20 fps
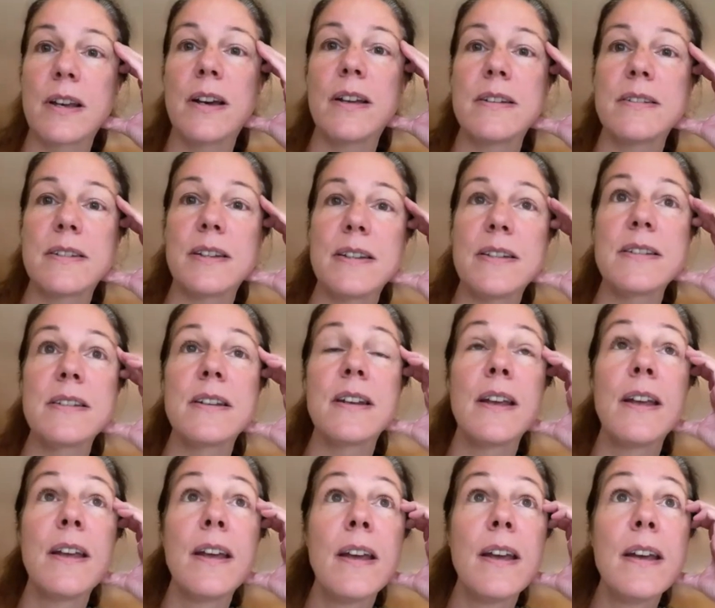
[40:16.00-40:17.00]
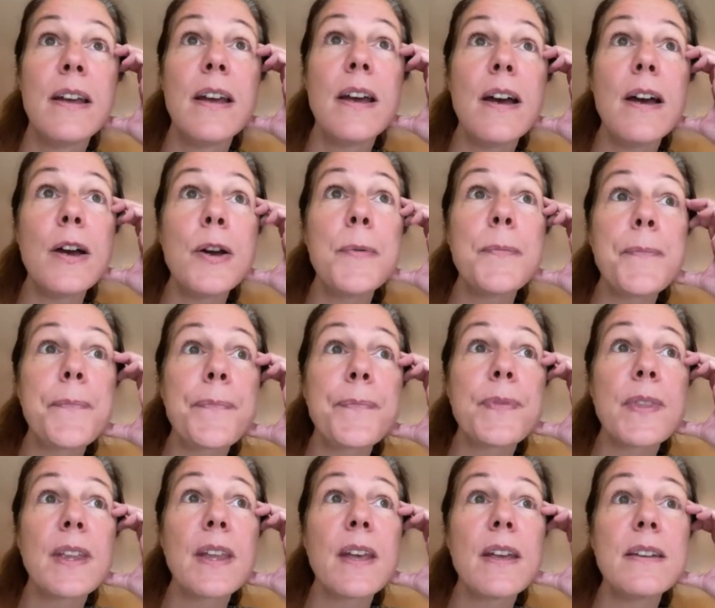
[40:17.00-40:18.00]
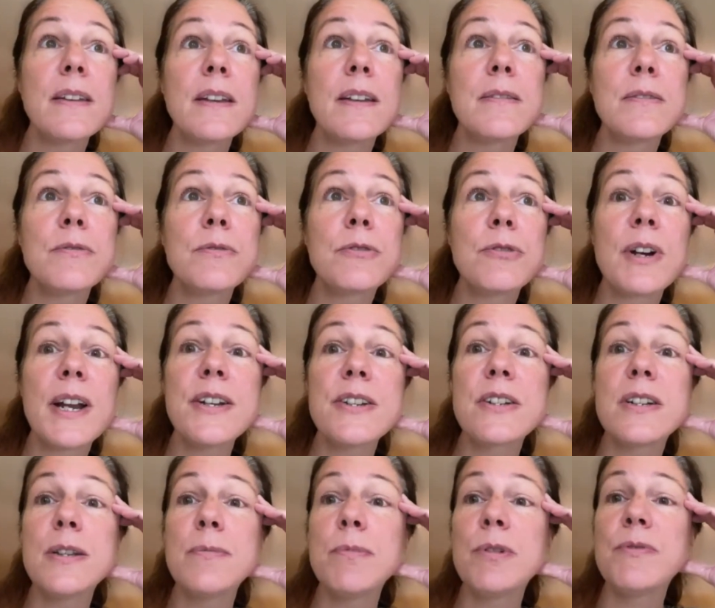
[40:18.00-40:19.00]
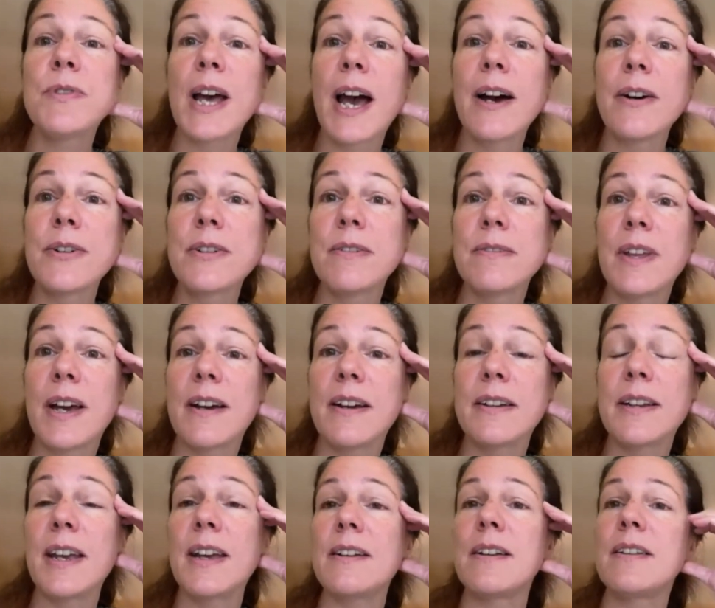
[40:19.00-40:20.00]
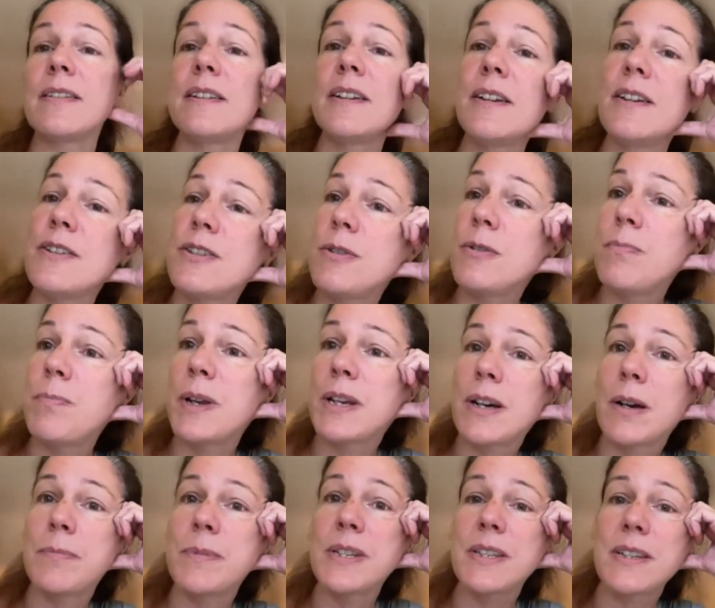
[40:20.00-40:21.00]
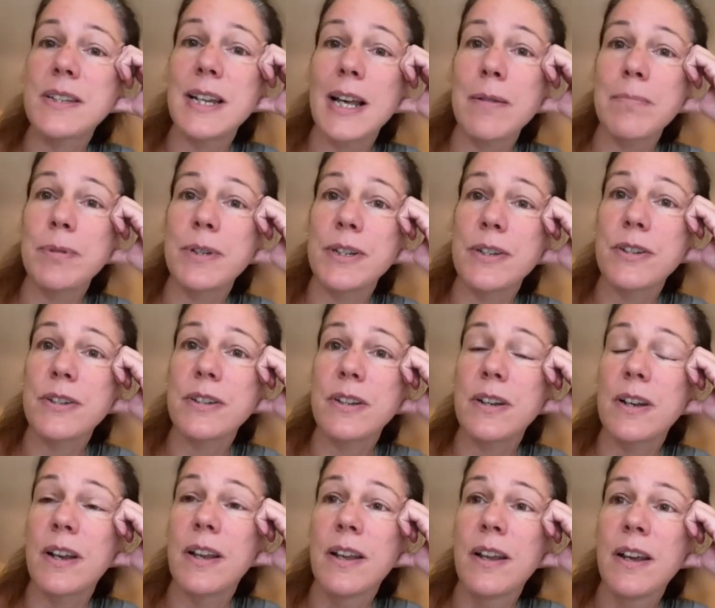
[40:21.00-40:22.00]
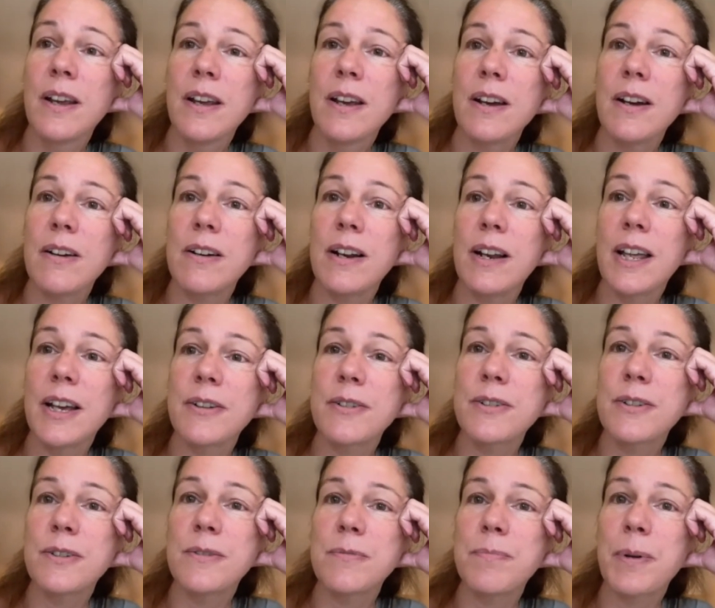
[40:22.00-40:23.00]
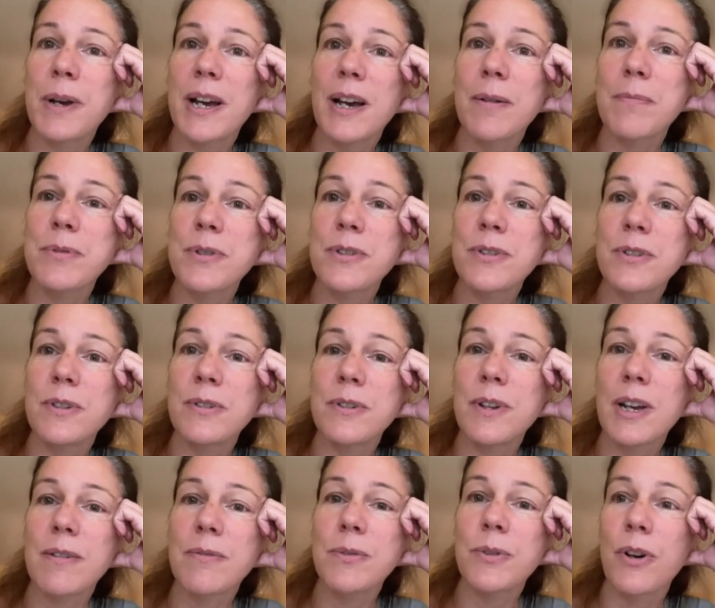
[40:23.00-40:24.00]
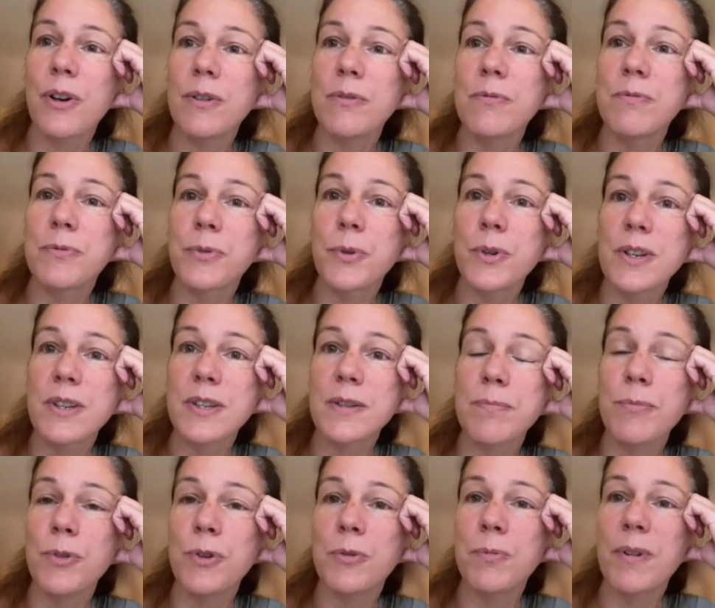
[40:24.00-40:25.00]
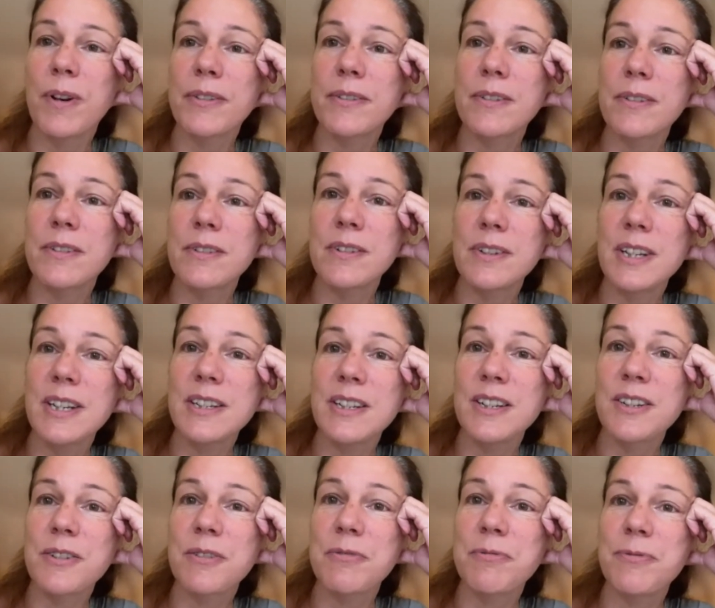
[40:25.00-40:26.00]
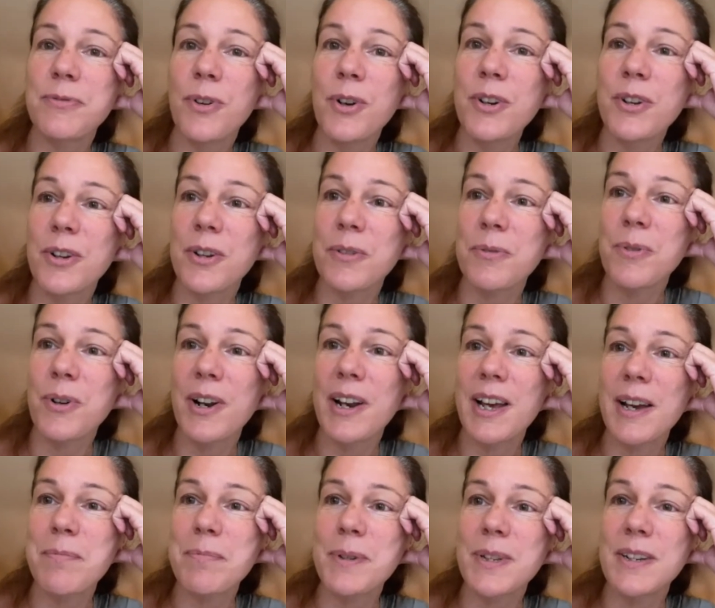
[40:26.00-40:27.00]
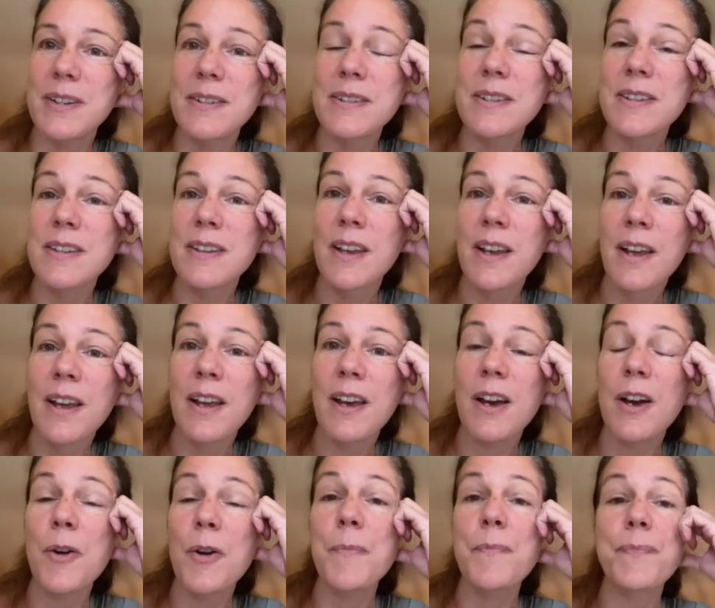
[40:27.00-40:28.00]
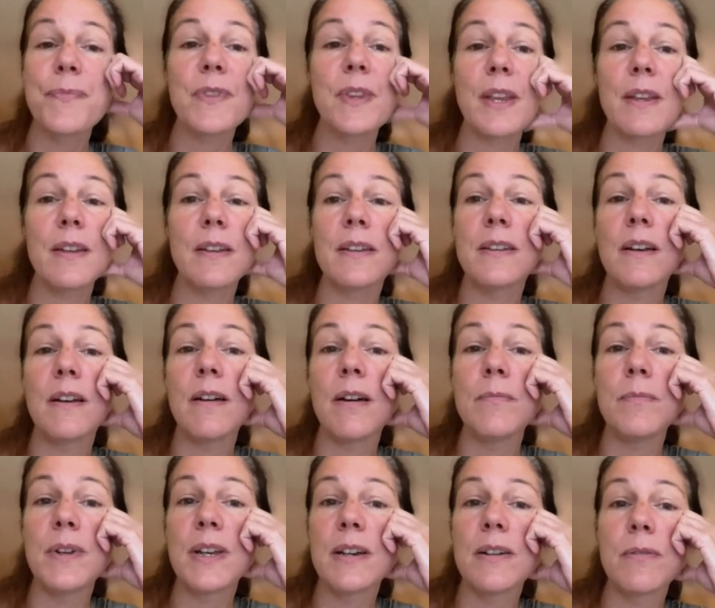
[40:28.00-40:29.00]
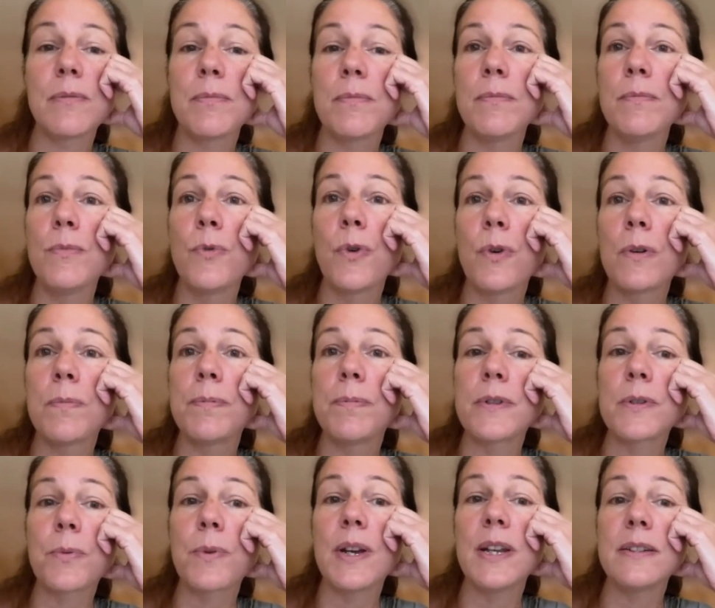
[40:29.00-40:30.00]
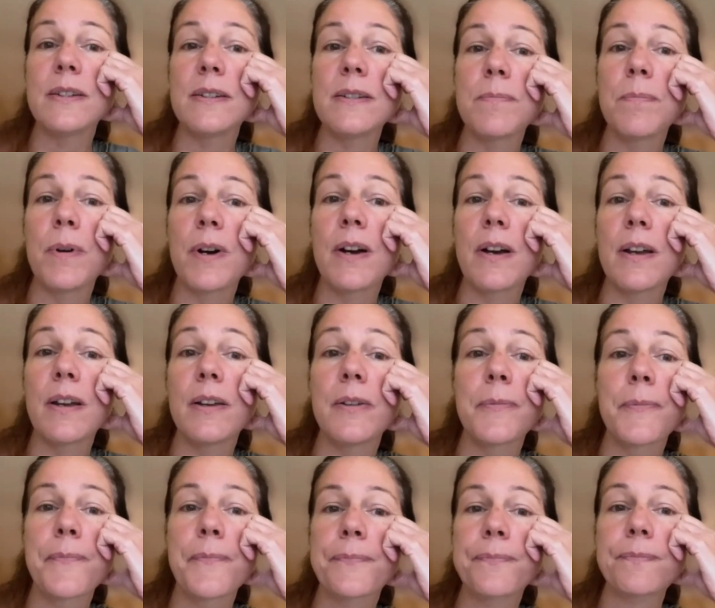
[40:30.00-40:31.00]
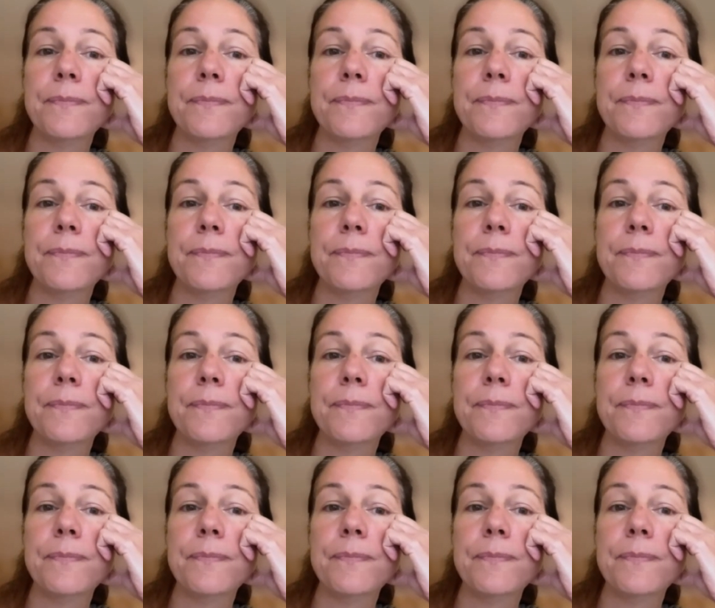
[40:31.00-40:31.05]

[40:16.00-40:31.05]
hard scientist. Um, and then gradually moved out of that again. I think as you become established and are allowed perhaps to have your own voice more rather than needing to follow what happens, um, it, I'm now more persuaded by